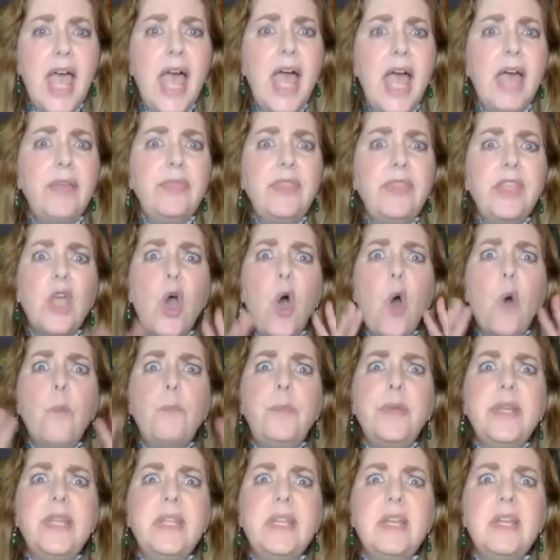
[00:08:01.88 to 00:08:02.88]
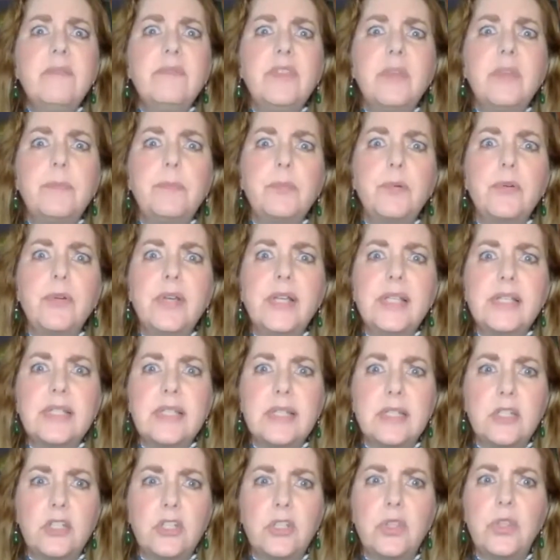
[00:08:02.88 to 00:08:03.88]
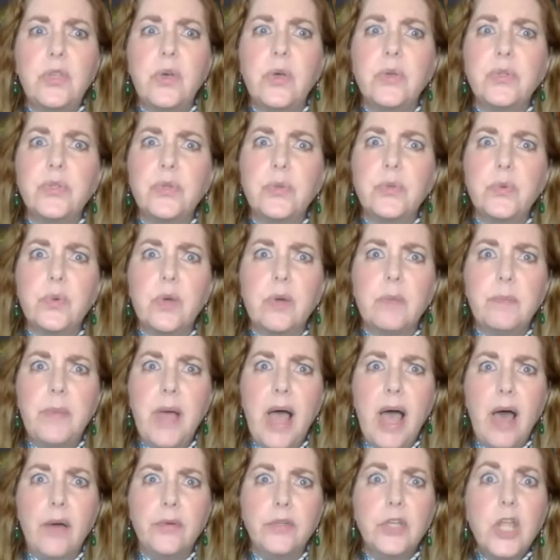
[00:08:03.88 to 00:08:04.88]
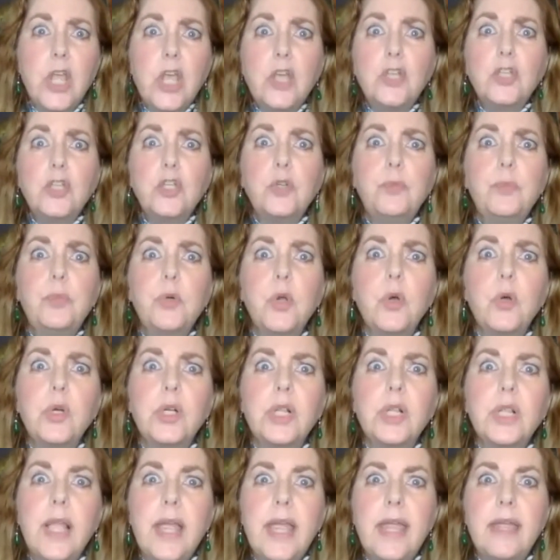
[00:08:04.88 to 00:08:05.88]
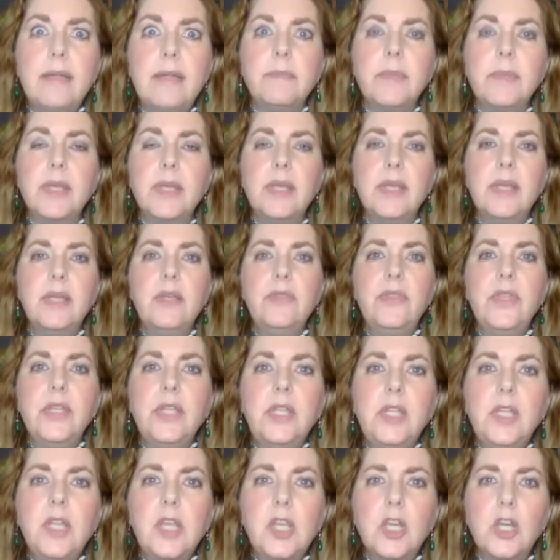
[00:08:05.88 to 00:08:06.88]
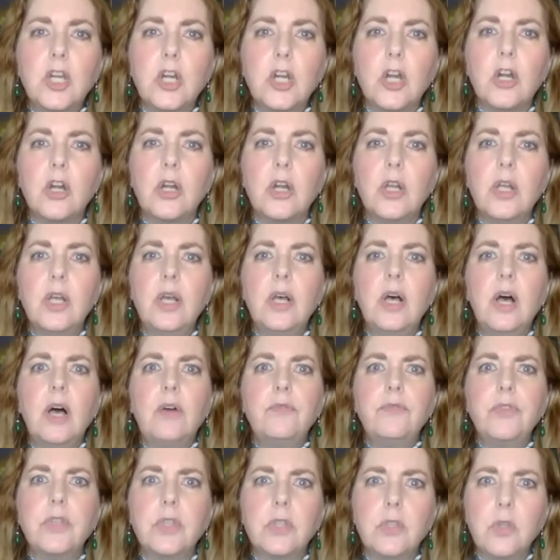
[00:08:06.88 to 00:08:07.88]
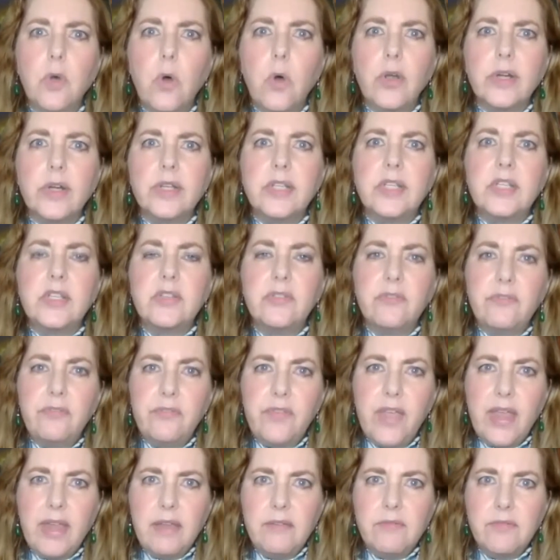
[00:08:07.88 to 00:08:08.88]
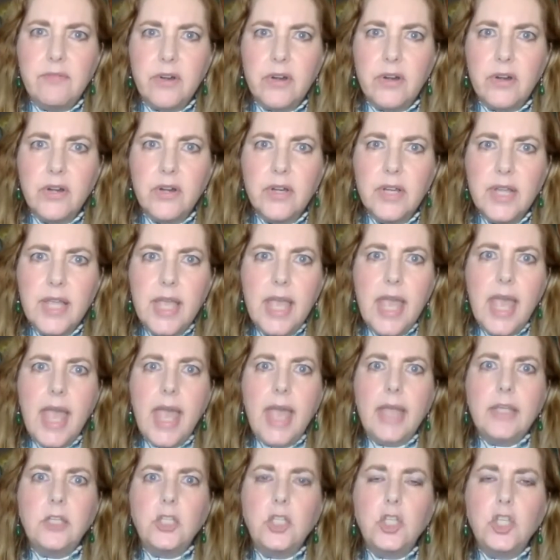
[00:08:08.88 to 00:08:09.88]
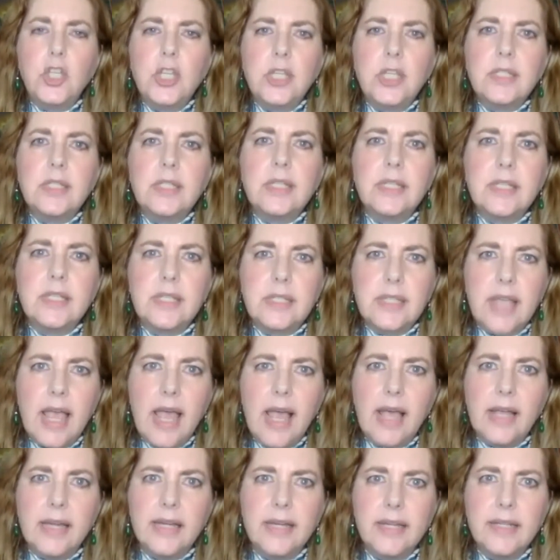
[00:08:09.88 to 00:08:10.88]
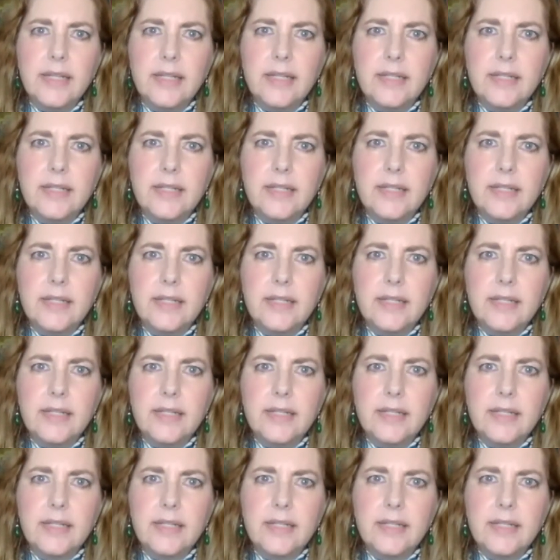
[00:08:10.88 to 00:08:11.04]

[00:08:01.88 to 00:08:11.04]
and the opening of the prison to those who are bound, to proclaim the year of the Lord's favor." And Jesus said,